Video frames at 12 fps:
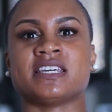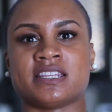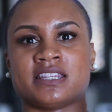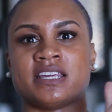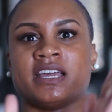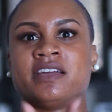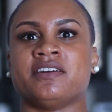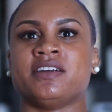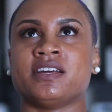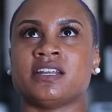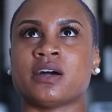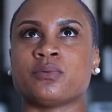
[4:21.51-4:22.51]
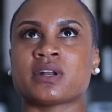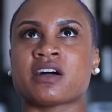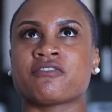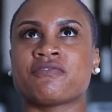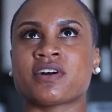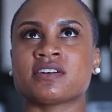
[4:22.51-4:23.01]
in the area. Now, when I
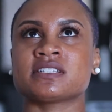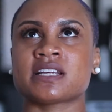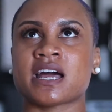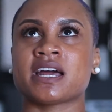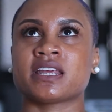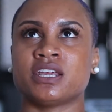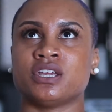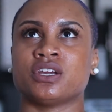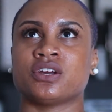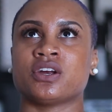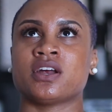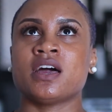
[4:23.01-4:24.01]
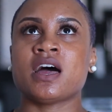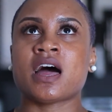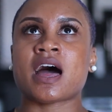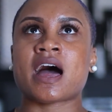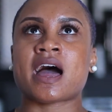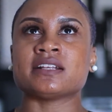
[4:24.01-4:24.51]
first got here,
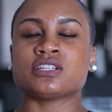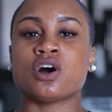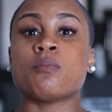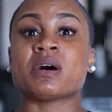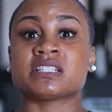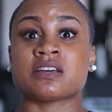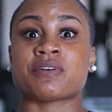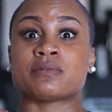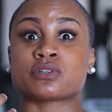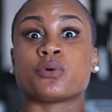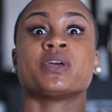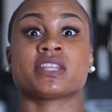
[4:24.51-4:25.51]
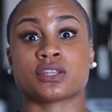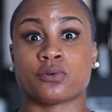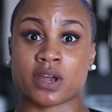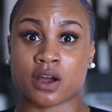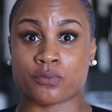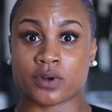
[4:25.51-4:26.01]
I told myself I was going to hit the
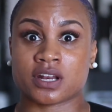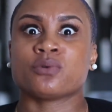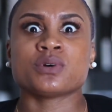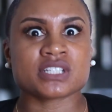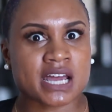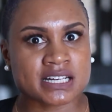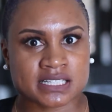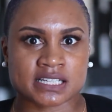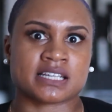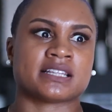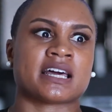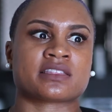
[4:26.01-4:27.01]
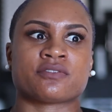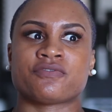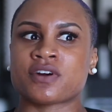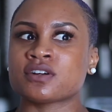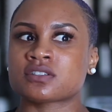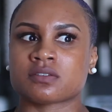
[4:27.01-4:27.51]
ground running, which I did. Like the
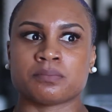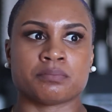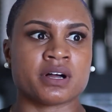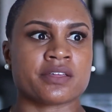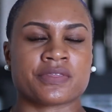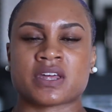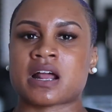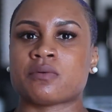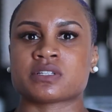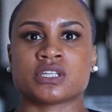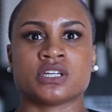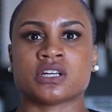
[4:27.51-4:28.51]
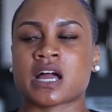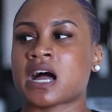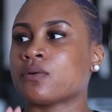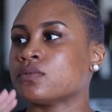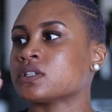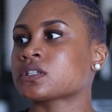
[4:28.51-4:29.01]
first month that I was here,
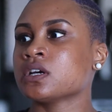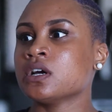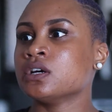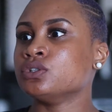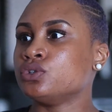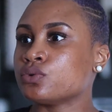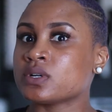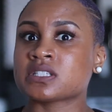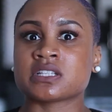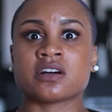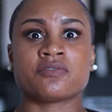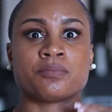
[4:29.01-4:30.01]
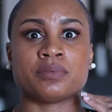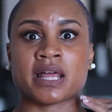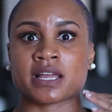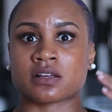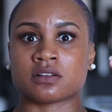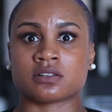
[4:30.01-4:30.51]
I was doing stuff
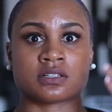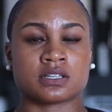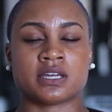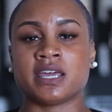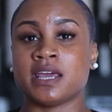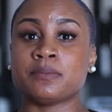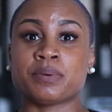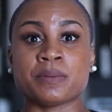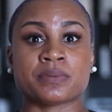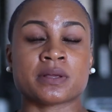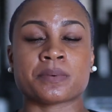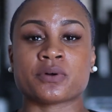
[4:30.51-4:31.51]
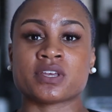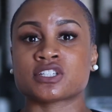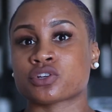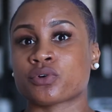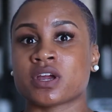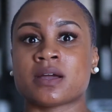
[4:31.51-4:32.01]
like hitting people up on
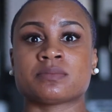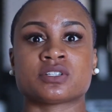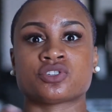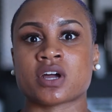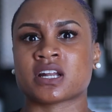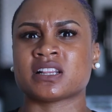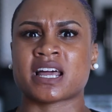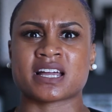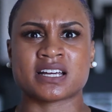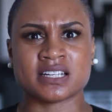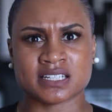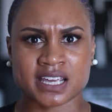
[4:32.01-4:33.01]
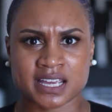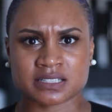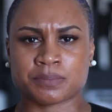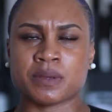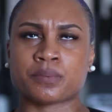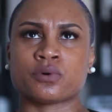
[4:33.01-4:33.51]
Instagram to try to like
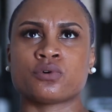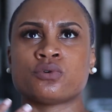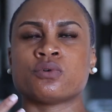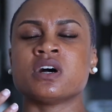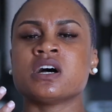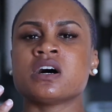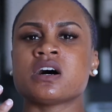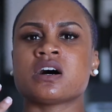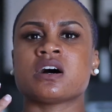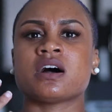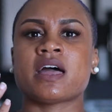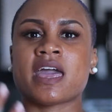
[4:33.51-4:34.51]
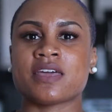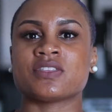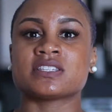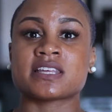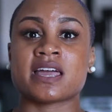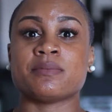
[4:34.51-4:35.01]
connect people who had
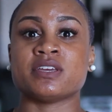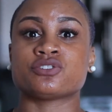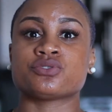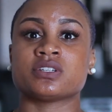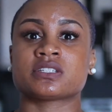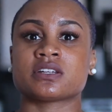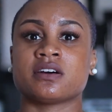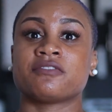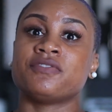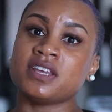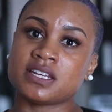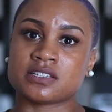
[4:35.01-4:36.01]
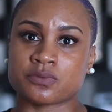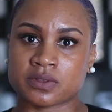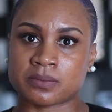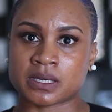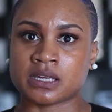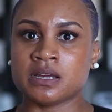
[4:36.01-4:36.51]
the same interest of fitness
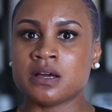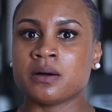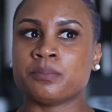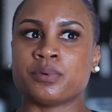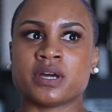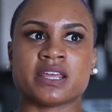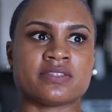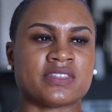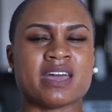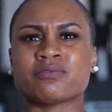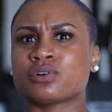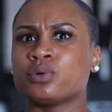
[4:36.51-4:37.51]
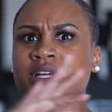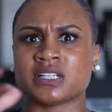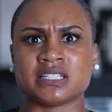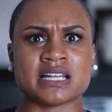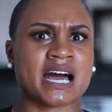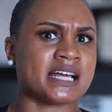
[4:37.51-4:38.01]
with me. But that
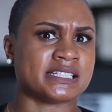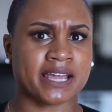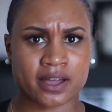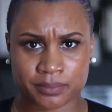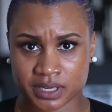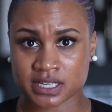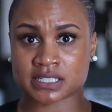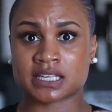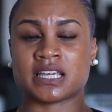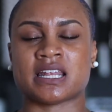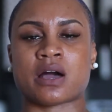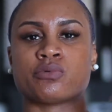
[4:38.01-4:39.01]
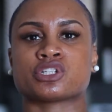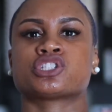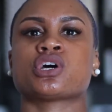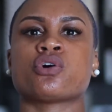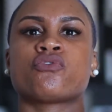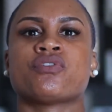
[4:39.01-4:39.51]
quickly died down because, again, I was
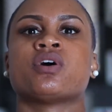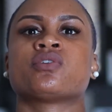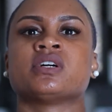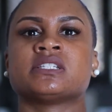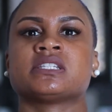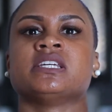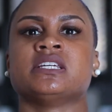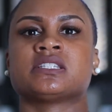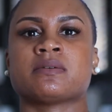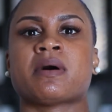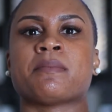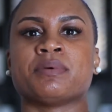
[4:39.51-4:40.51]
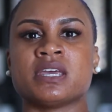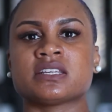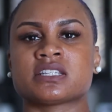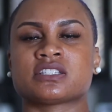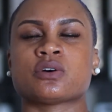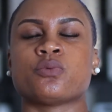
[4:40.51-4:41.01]
so focused into my
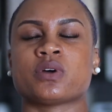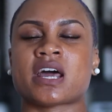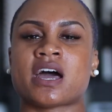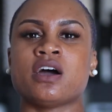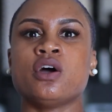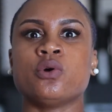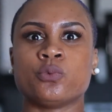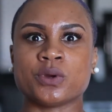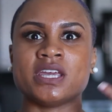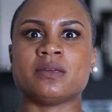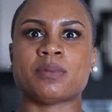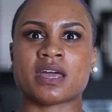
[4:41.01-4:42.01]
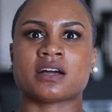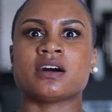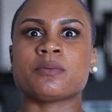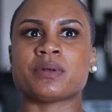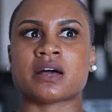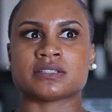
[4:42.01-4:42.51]
business. So when I read back
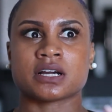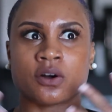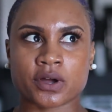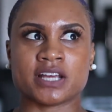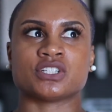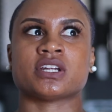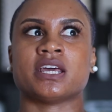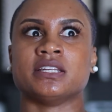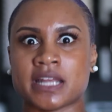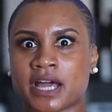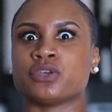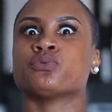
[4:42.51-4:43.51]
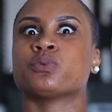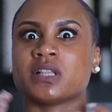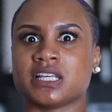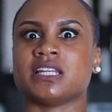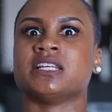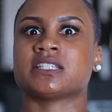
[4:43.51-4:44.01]
up and I was like, okay, Janae, now you
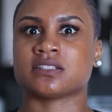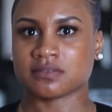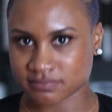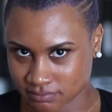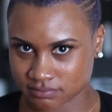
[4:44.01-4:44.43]
really need to